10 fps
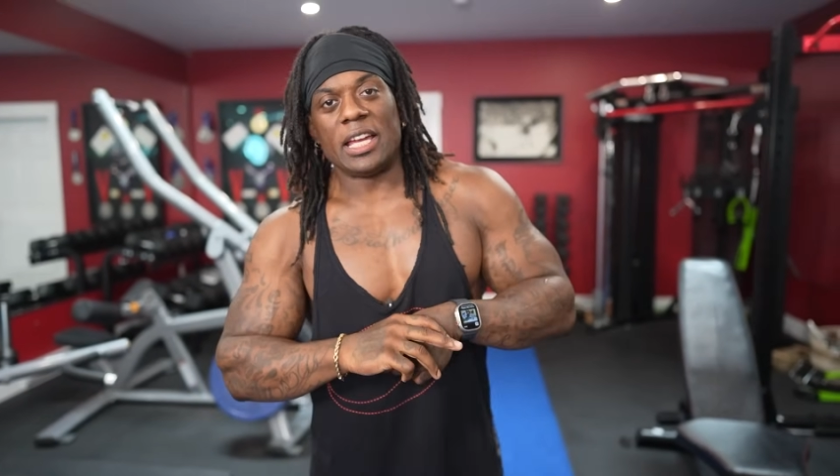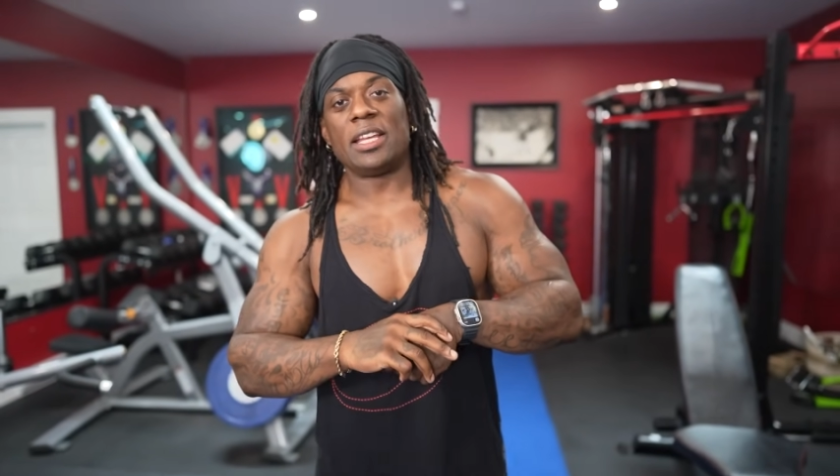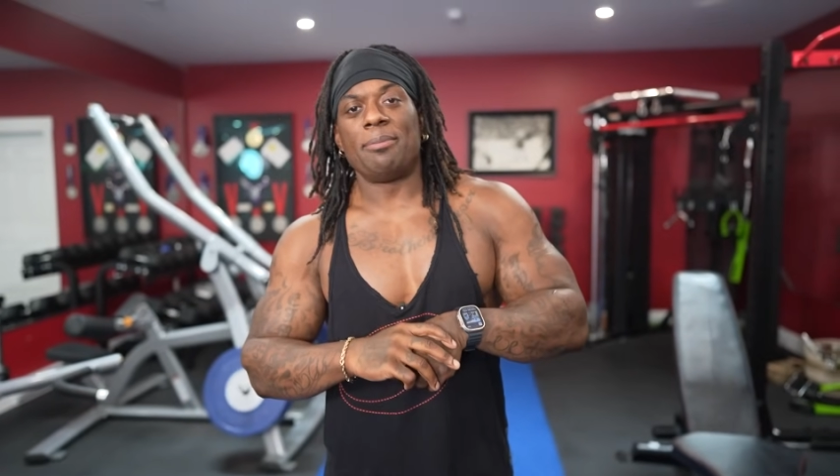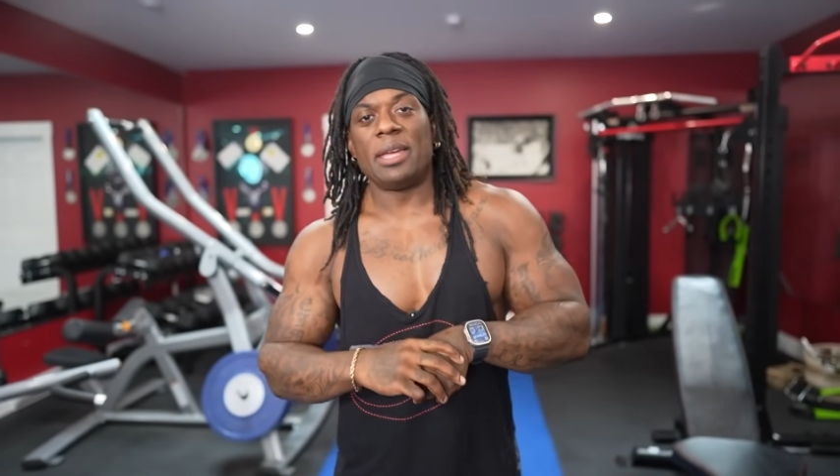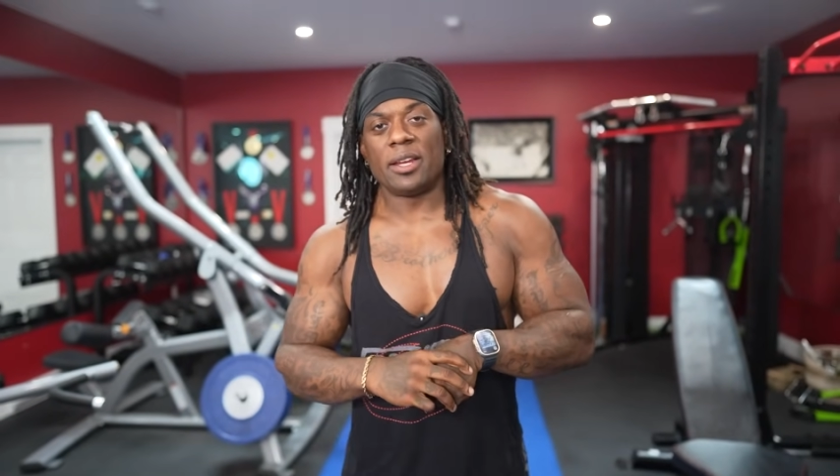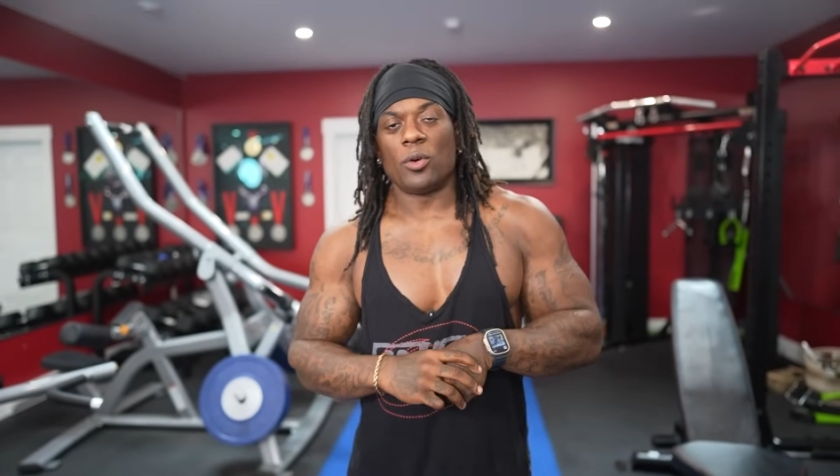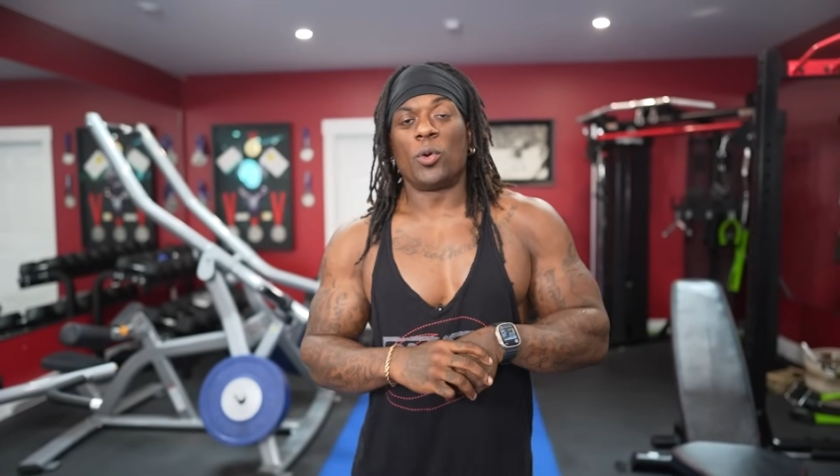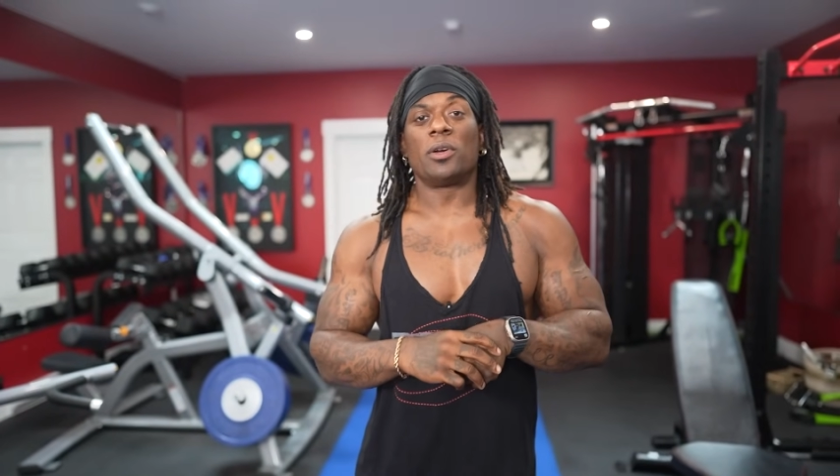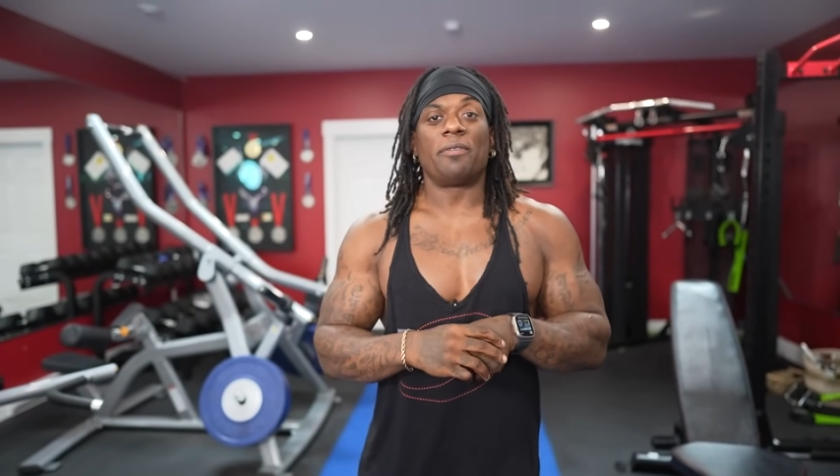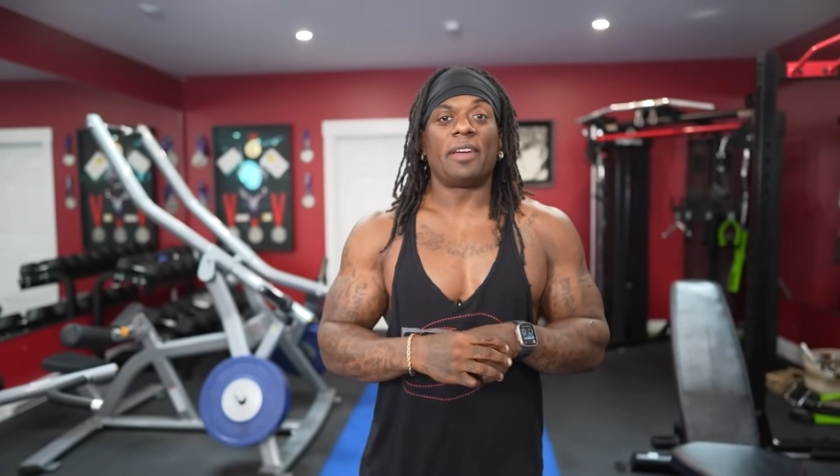intermediate,
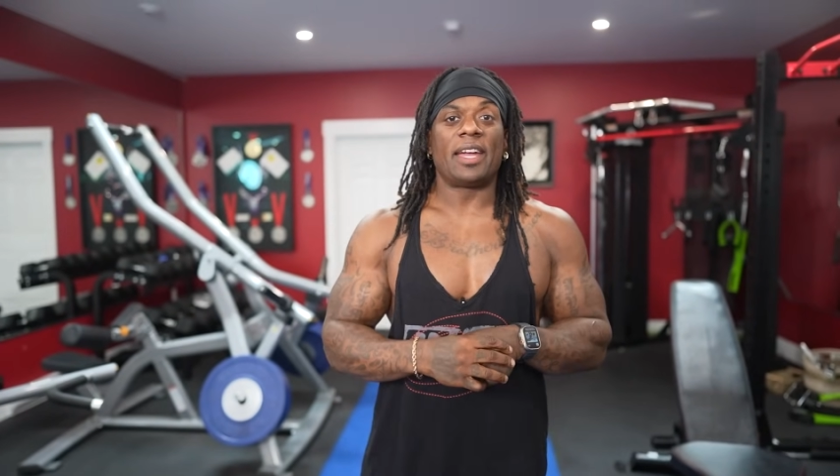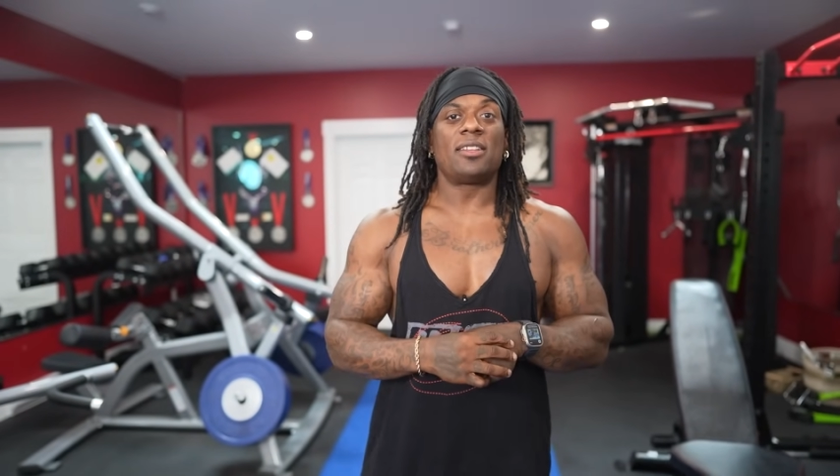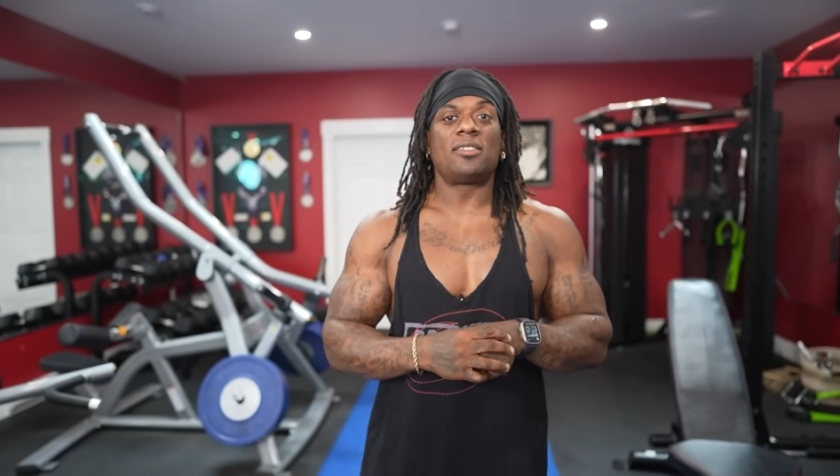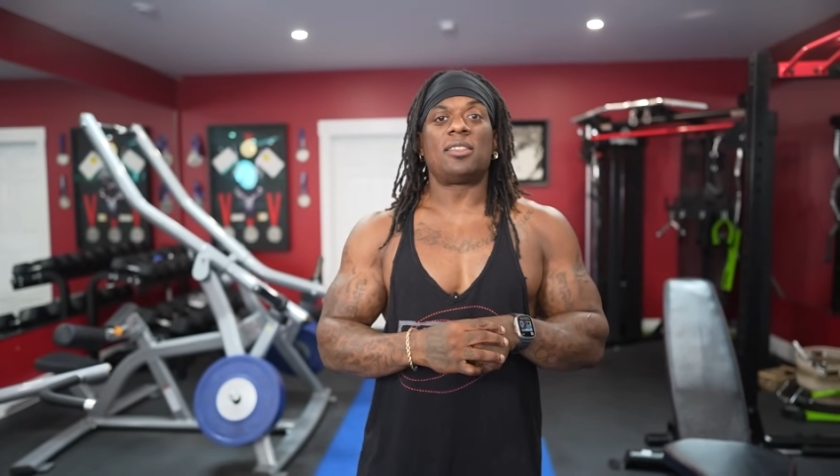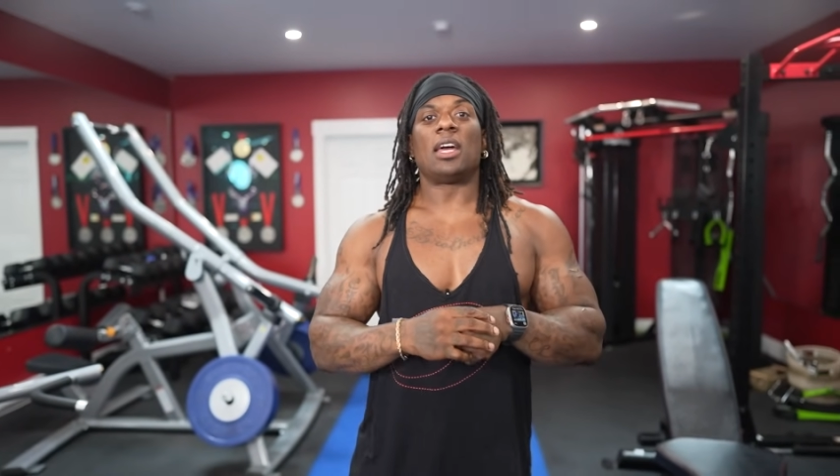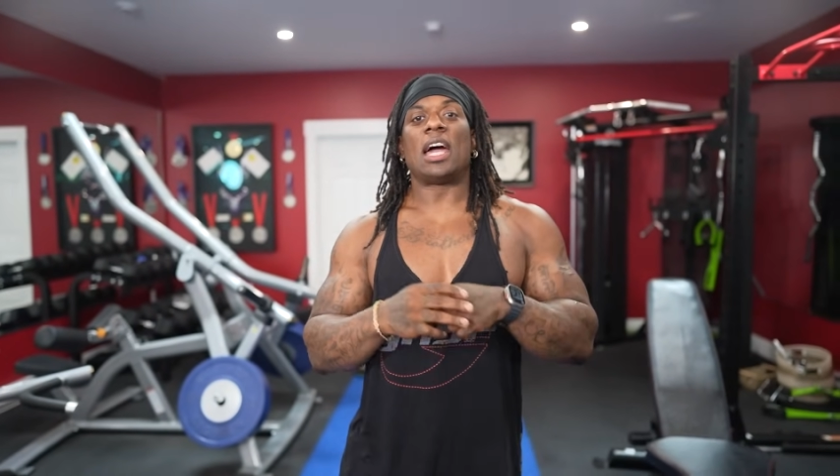or advanced,